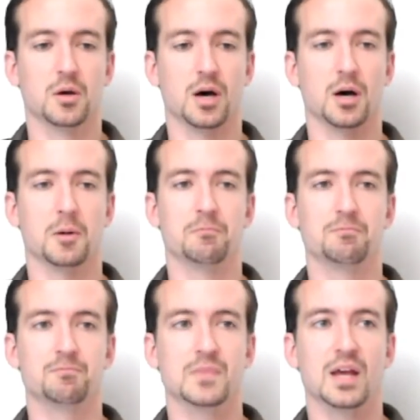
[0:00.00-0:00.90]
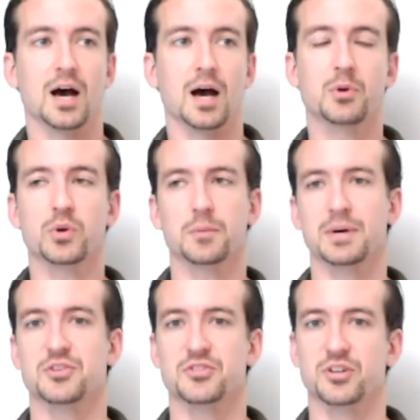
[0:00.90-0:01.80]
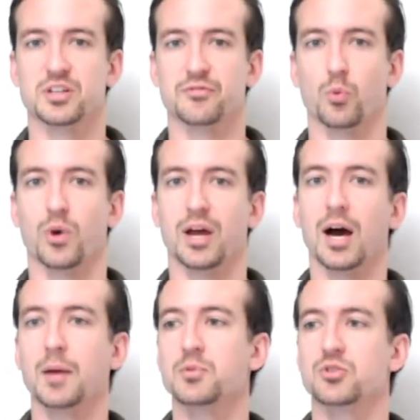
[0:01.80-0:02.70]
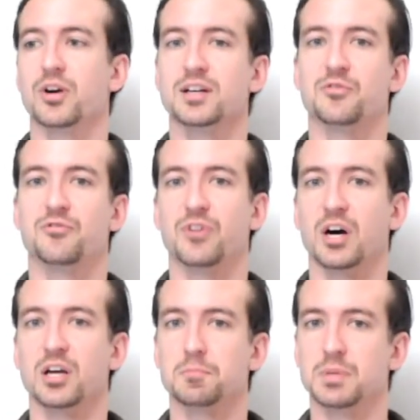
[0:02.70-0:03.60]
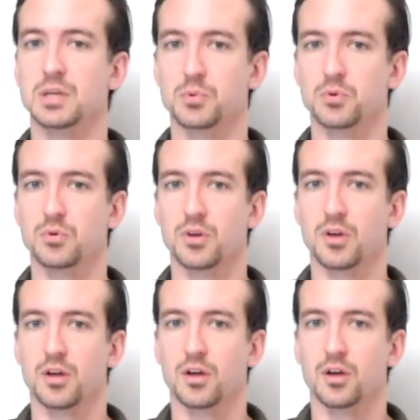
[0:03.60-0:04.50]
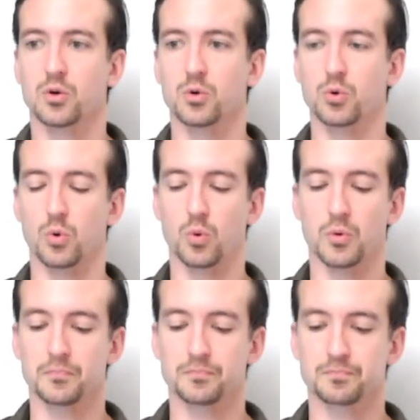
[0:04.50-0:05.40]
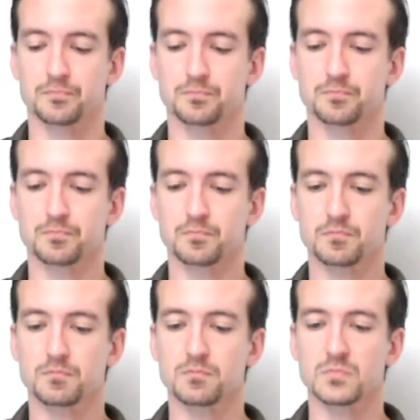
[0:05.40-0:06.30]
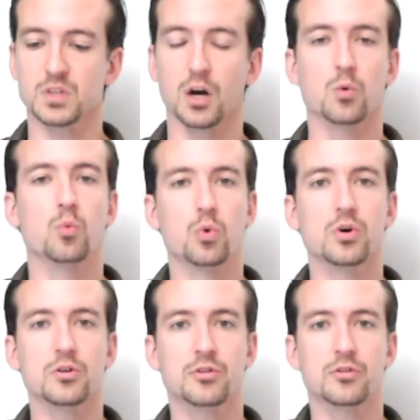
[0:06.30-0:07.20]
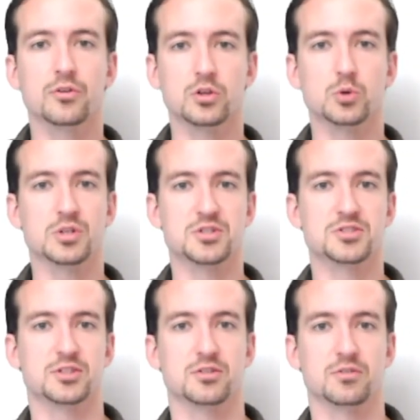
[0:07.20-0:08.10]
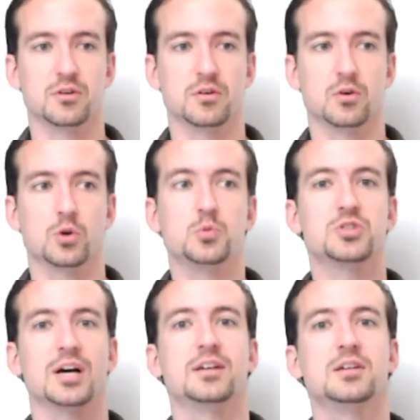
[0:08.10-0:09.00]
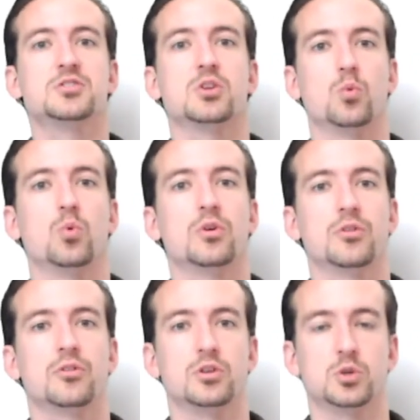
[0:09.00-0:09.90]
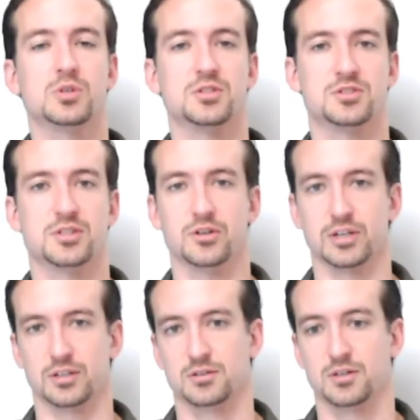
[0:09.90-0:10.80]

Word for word: um, I'm going about this in a different way. I'm trying to find people who are worth you consider whose ideas are worth you considering,